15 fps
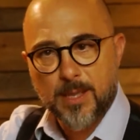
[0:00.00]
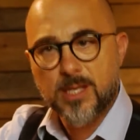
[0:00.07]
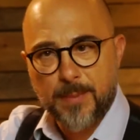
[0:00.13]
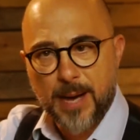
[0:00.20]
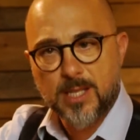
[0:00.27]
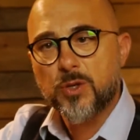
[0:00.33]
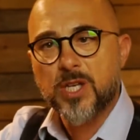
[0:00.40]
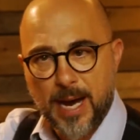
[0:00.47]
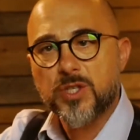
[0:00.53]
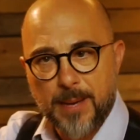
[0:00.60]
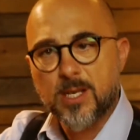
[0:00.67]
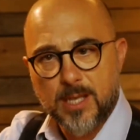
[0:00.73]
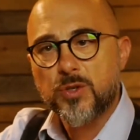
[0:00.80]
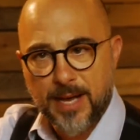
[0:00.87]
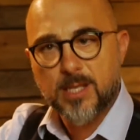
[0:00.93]

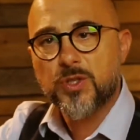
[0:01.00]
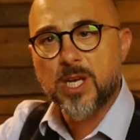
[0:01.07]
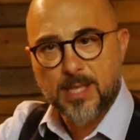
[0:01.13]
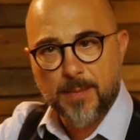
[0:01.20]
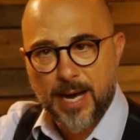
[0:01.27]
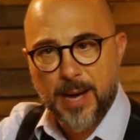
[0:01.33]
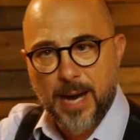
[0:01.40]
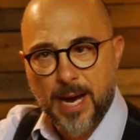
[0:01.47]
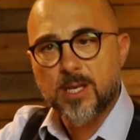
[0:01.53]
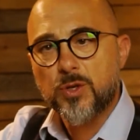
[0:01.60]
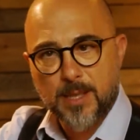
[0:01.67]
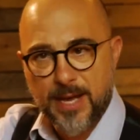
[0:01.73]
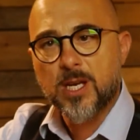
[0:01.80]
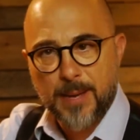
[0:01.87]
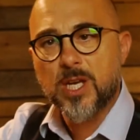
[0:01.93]
park
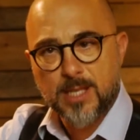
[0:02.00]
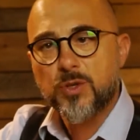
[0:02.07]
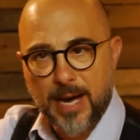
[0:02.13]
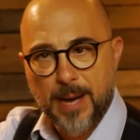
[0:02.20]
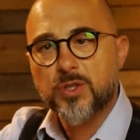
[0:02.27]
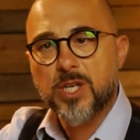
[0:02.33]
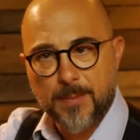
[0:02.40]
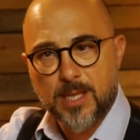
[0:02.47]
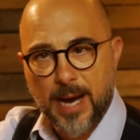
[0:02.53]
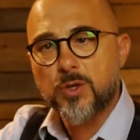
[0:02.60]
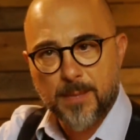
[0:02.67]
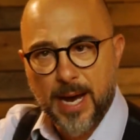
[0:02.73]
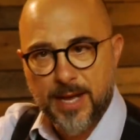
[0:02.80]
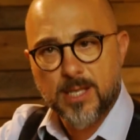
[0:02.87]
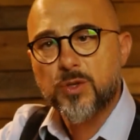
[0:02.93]
where you can
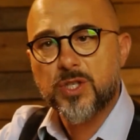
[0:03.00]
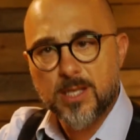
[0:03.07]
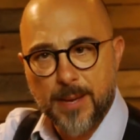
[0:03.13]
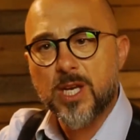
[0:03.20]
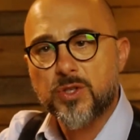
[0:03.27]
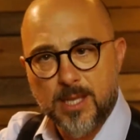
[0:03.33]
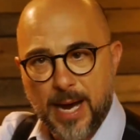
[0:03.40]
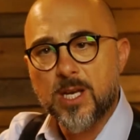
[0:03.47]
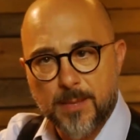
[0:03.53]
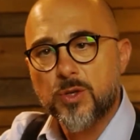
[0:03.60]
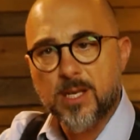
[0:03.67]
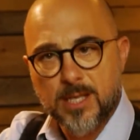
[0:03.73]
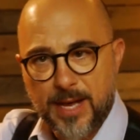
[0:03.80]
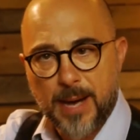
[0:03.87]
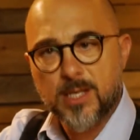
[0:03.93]
go chill
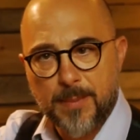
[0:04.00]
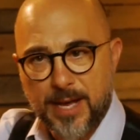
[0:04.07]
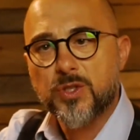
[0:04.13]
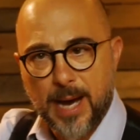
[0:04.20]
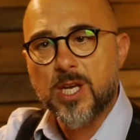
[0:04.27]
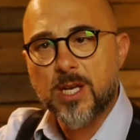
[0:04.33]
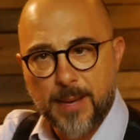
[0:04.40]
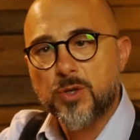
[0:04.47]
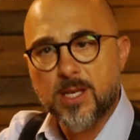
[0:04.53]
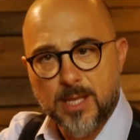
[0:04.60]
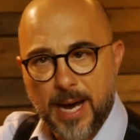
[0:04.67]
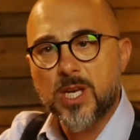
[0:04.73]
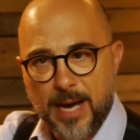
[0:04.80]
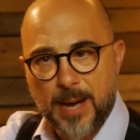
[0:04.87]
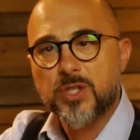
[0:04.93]
out, you know, just
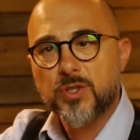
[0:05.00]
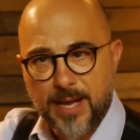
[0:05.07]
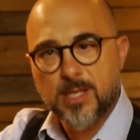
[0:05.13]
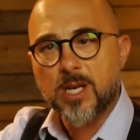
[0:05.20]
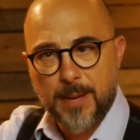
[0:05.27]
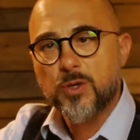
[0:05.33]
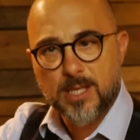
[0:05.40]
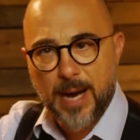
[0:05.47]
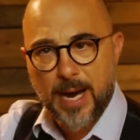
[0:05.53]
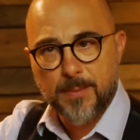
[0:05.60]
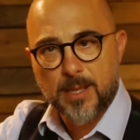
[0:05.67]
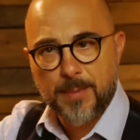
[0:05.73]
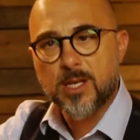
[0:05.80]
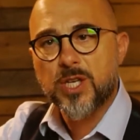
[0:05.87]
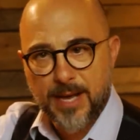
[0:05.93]
you relax in the hot
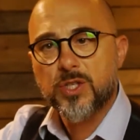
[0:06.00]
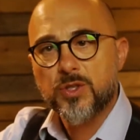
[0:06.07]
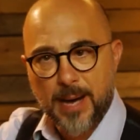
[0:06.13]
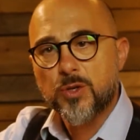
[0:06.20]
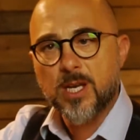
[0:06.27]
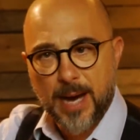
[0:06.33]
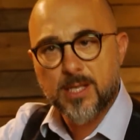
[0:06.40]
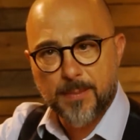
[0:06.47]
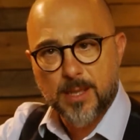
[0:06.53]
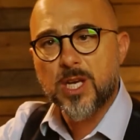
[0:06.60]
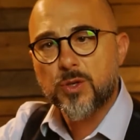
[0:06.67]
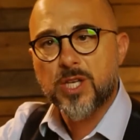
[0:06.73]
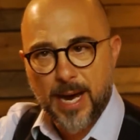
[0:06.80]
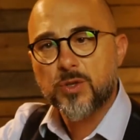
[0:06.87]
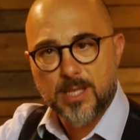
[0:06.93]
water. Maybe you
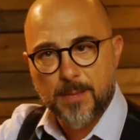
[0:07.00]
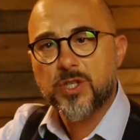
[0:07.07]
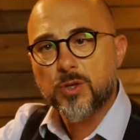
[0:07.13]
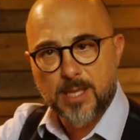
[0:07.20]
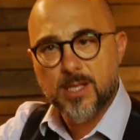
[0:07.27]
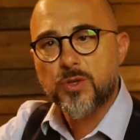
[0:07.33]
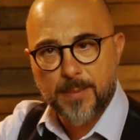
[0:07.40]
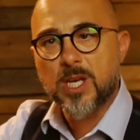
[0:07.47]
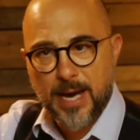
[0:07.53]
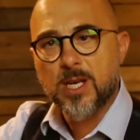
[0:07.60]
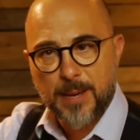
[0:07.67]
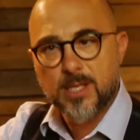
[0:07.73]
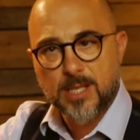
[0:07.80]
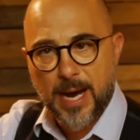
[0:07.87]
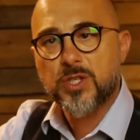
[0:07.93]
have a nice glass of
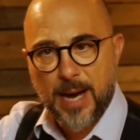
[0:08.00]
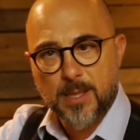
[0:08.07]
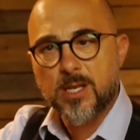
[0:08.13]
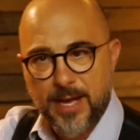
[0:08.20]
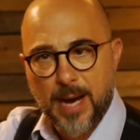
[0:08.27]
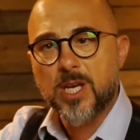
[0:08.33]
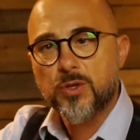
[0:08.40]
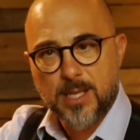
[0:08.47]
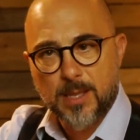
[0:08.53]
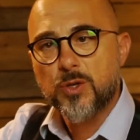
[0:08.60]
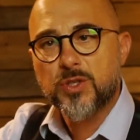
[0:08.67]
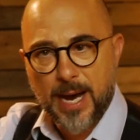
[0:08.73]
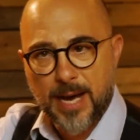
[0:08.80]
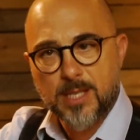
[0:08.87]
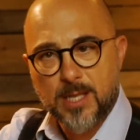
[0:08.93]
a little bit
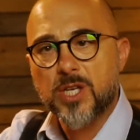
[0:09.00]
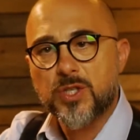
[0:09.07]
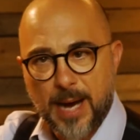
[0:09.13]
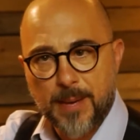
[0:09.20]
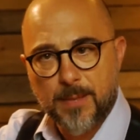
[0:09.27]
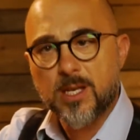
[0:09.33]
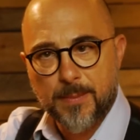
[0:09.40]
chiller